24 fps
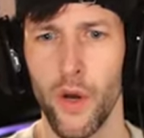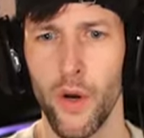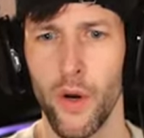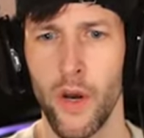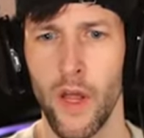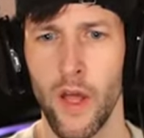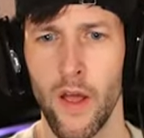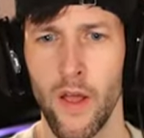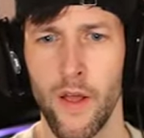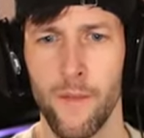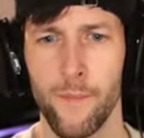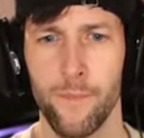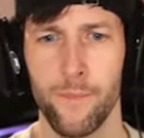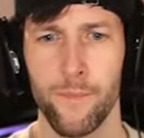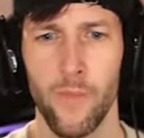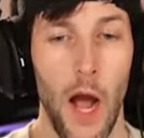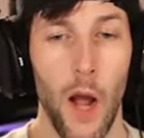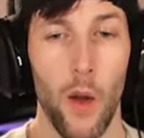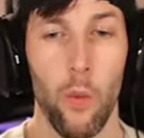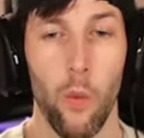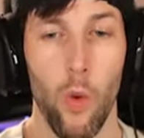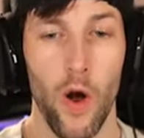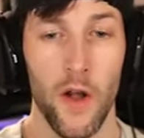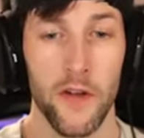dude.
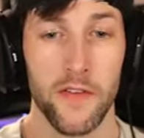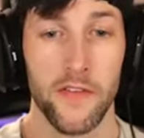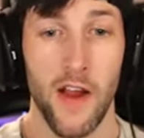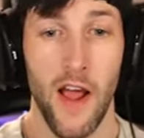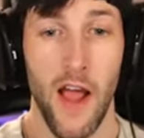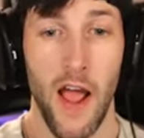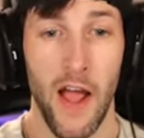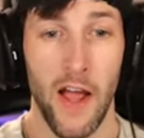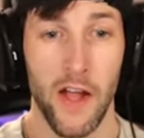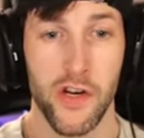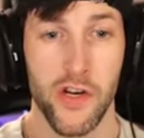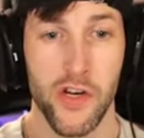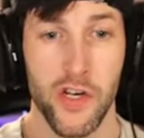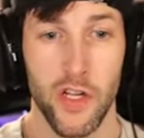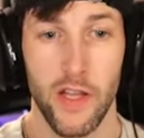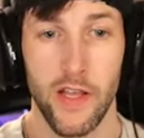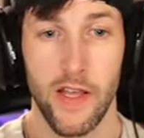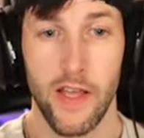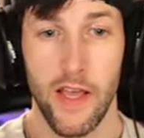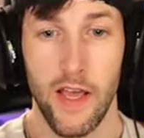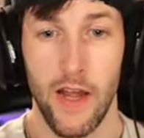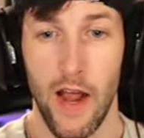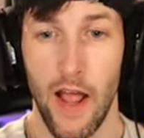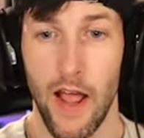I want to
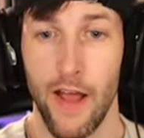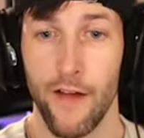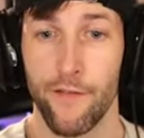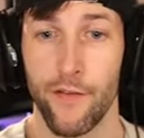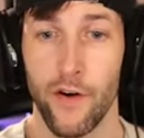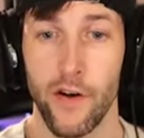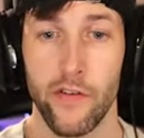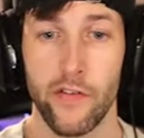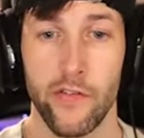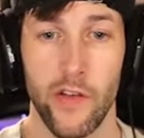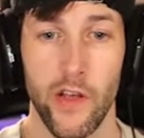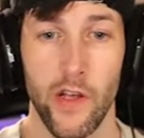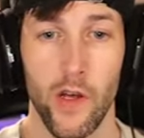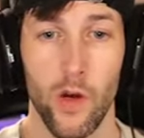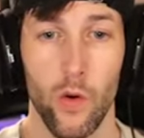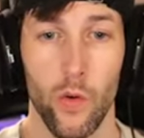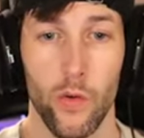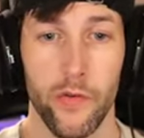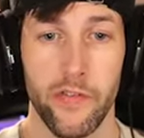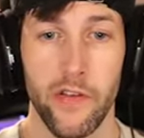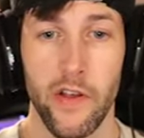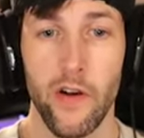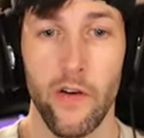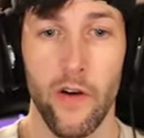actually get every
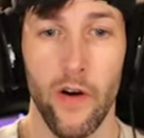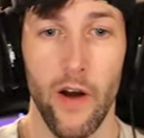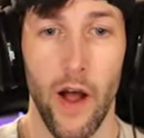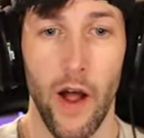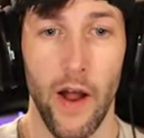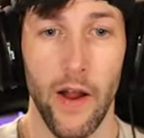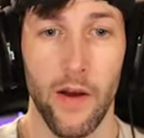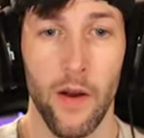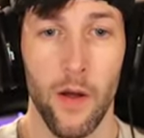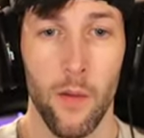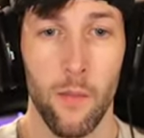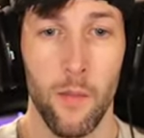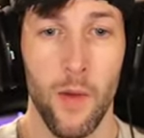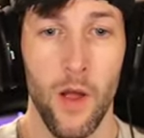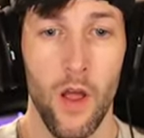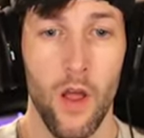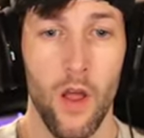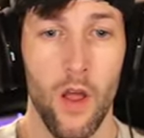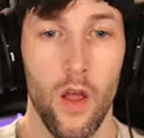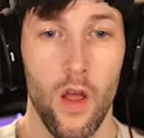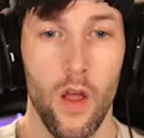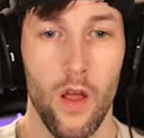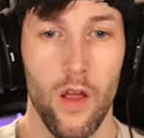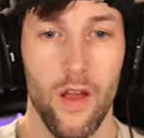single secret item.
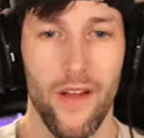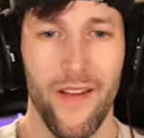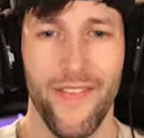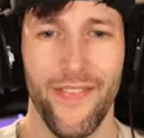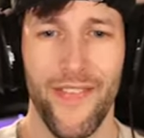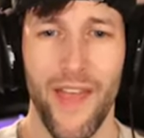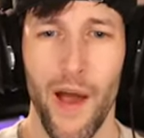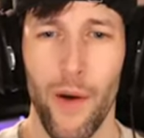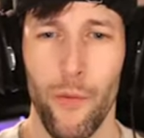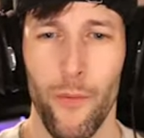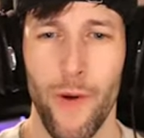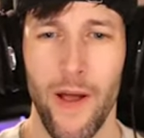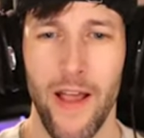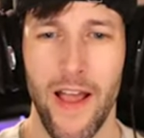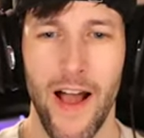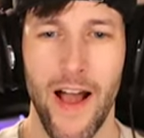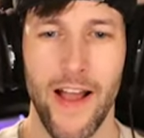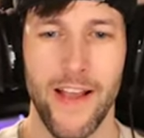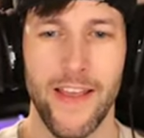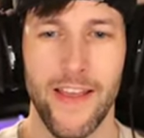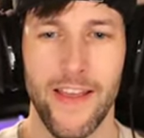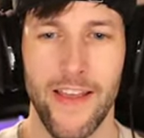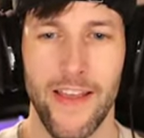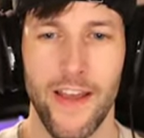That way
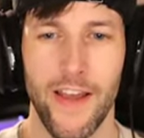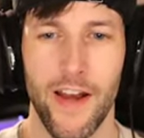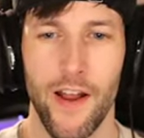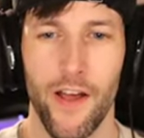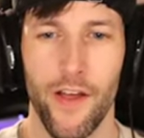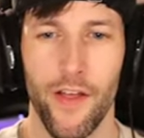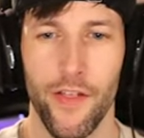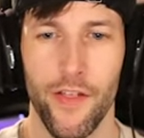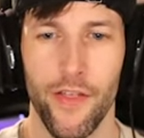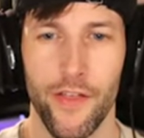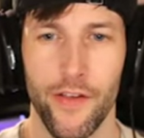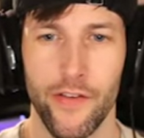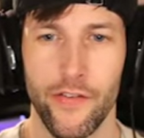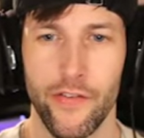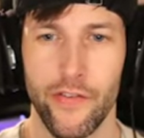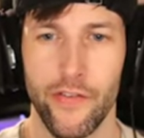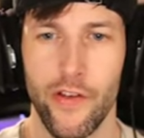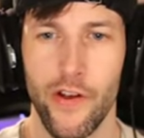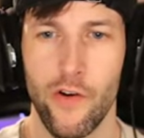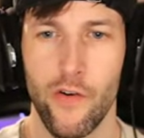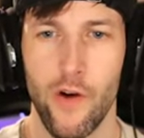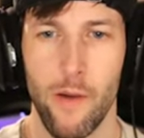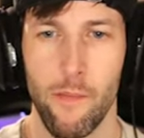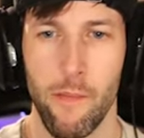I can get the
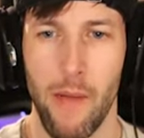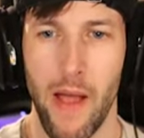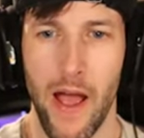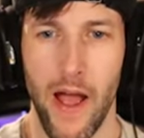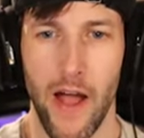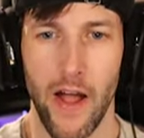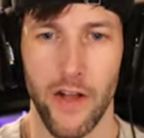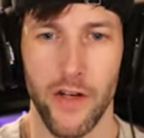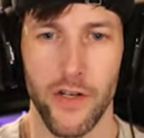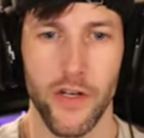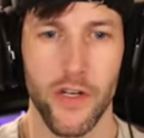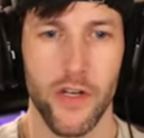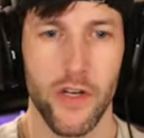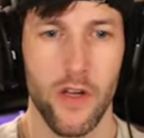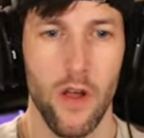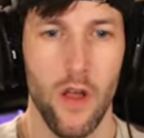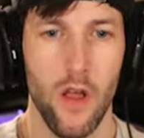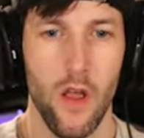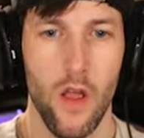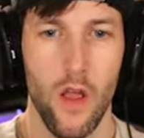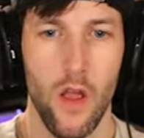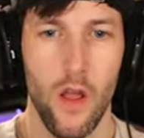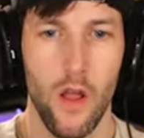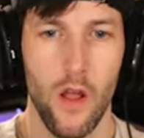secret badge.
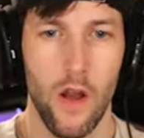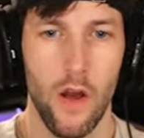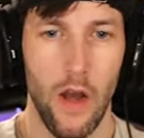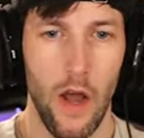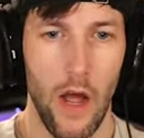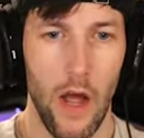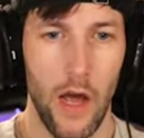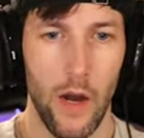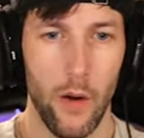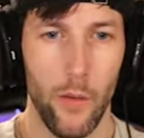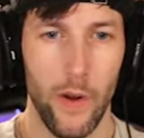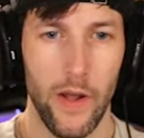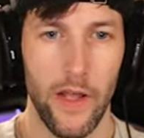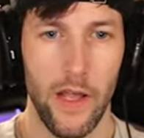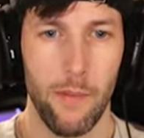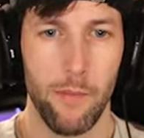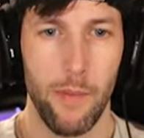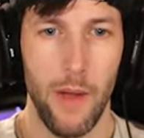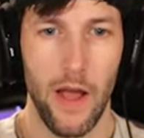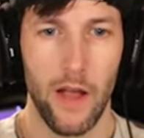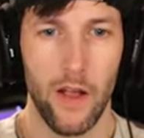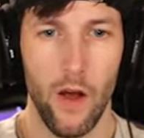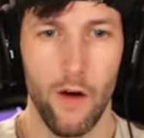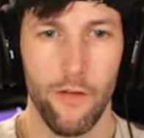Now, how do I
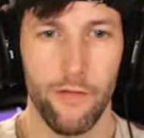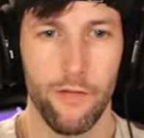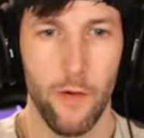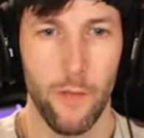get back